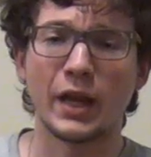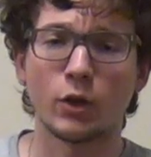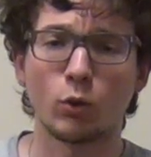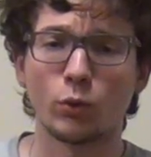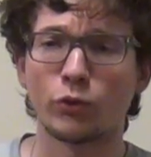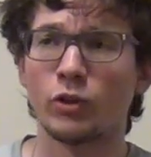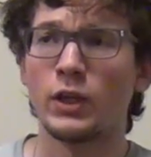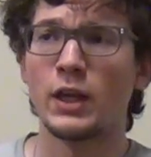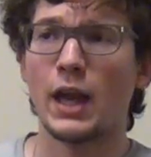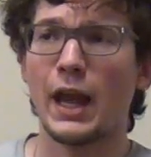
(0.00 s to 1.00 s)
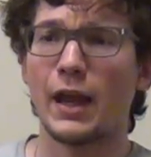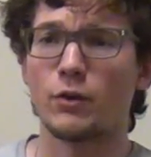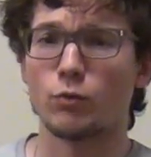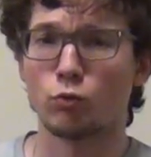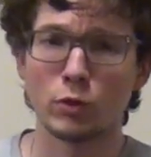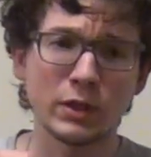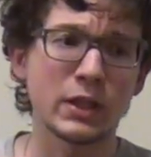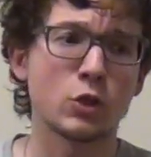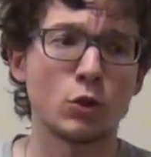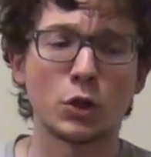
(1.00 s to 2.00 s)
angles and
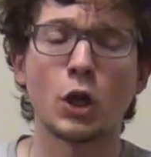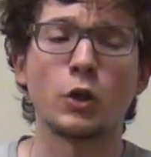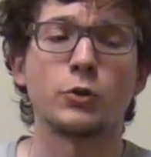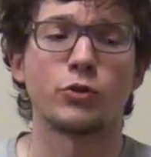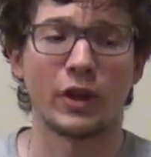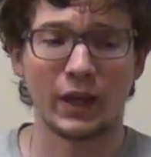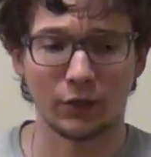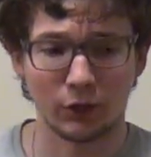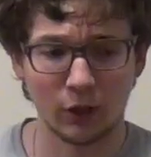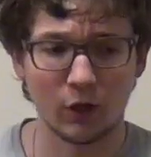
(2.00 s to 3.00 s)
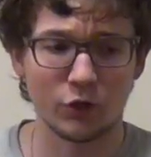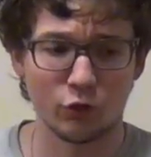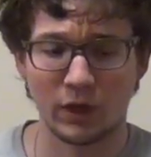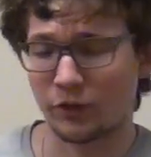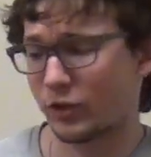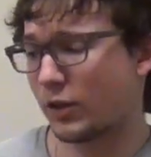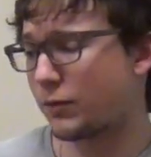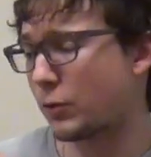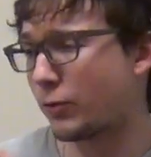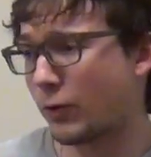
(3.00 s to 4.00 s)
really good colors and contrast.
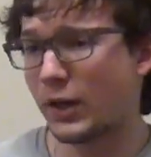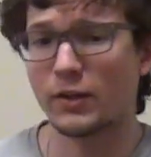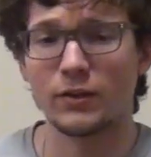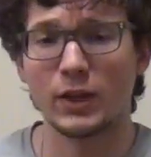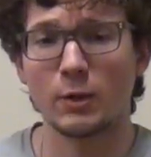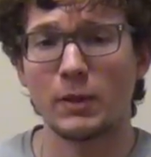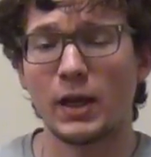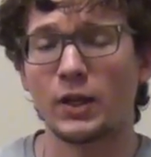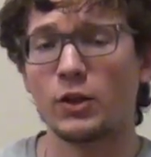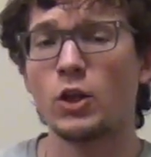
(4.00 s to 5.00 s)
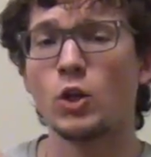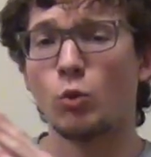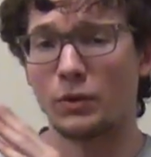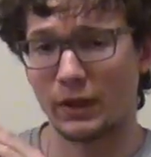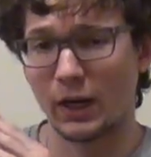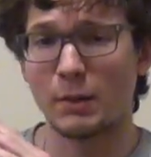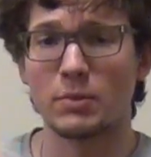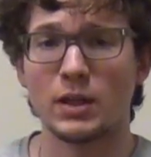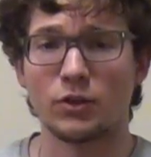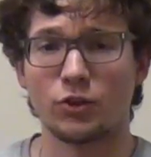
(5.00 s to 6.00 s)
If you find a ThinkPad with an
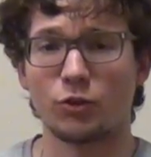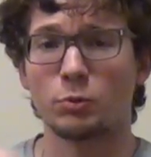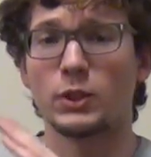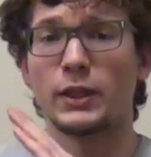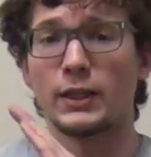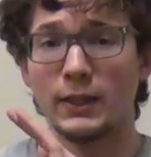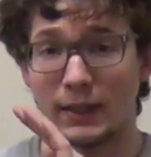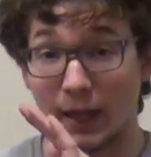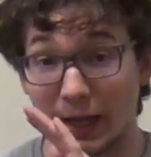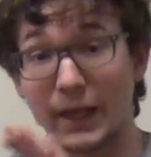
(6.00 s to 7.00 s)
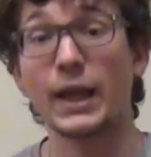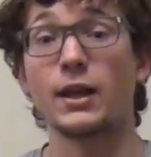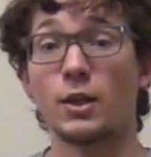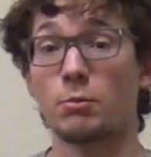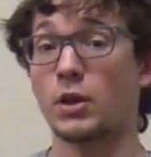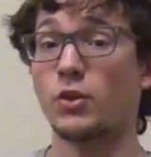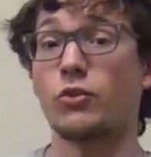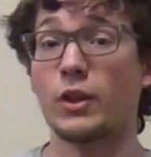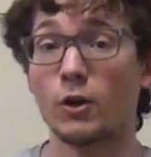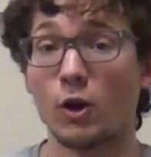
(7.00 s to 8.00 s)
IPS display, get it,
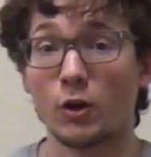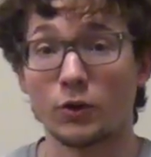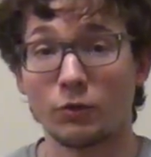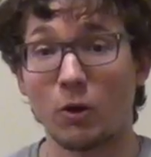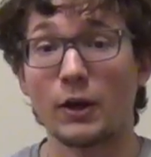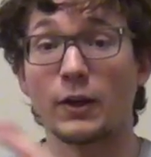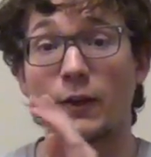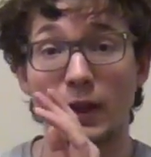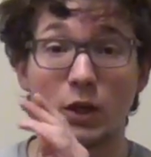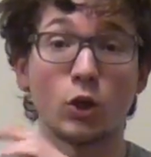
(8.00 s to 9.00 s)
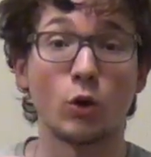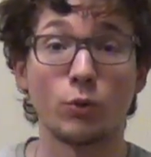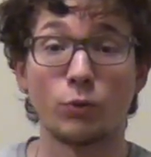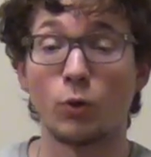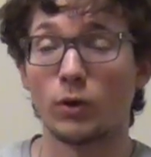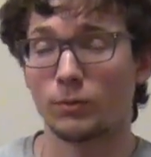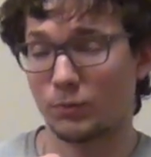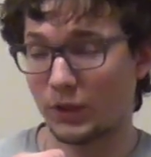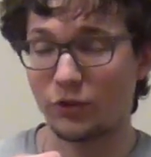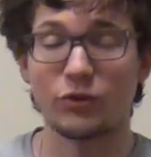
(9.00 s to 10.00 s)
because they are hard to find and they go for
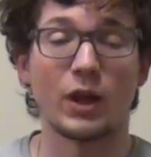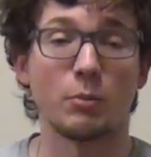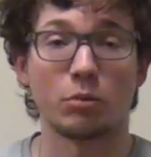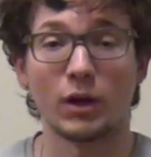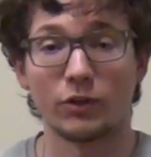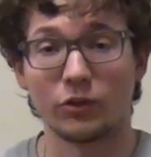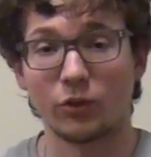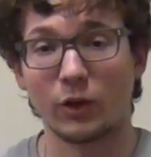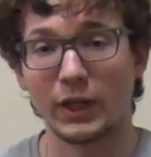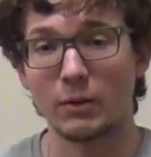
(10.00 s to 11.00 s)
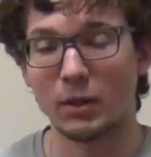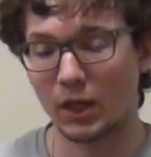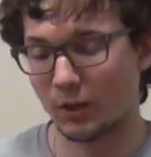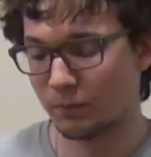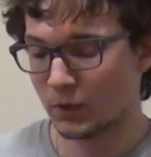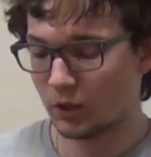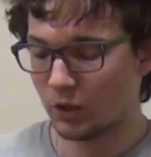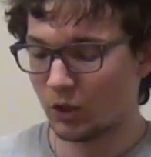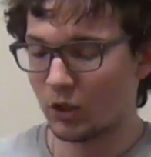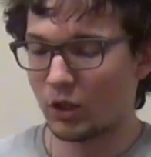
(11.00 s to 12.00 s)
insane prices on eBay.
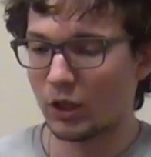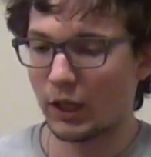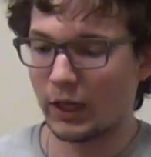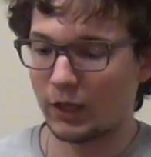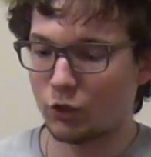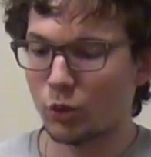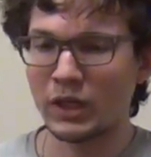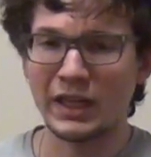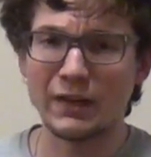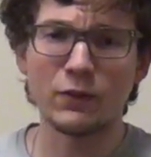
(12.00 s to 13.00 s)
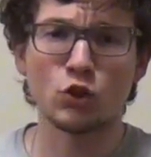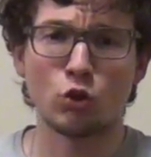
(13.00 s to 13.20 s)
And you can even